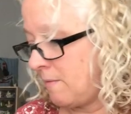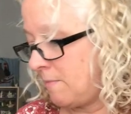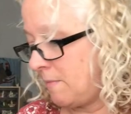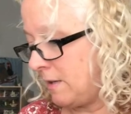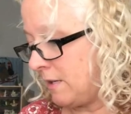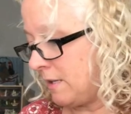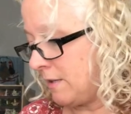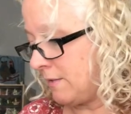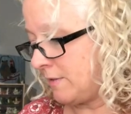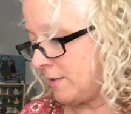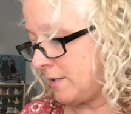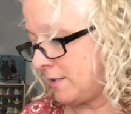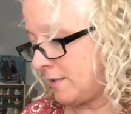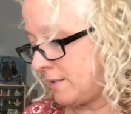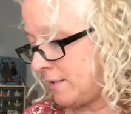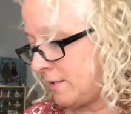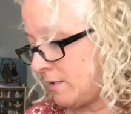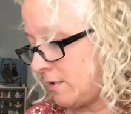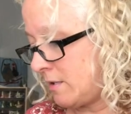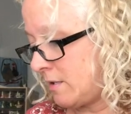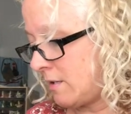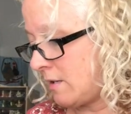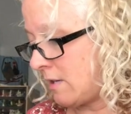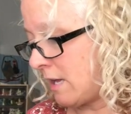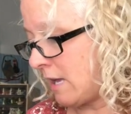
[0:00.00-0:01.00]
get
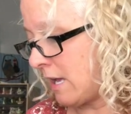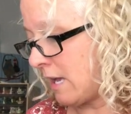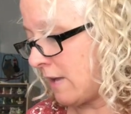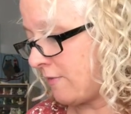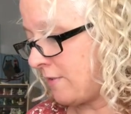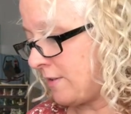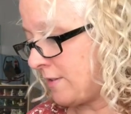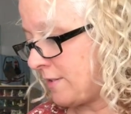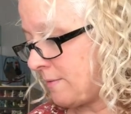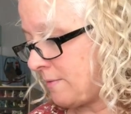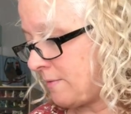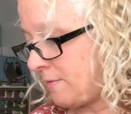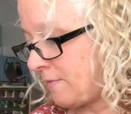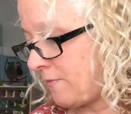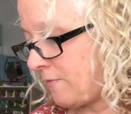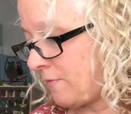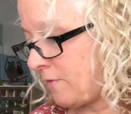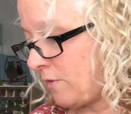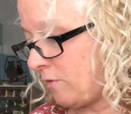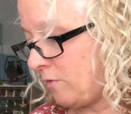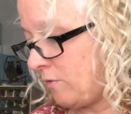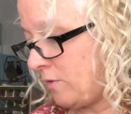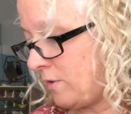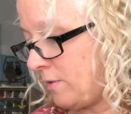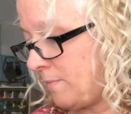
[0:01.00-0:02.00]
this, I had this
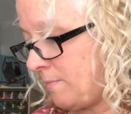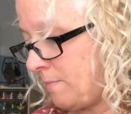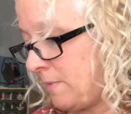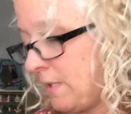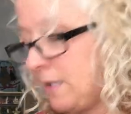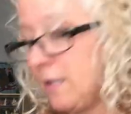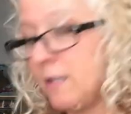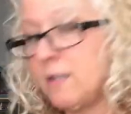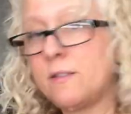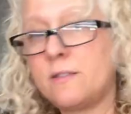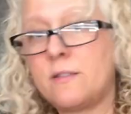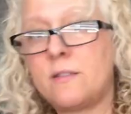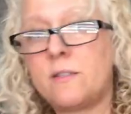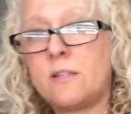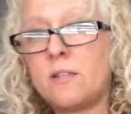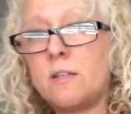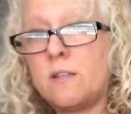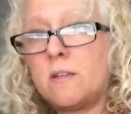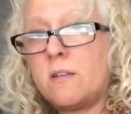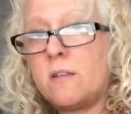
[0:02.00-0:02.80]
folded because,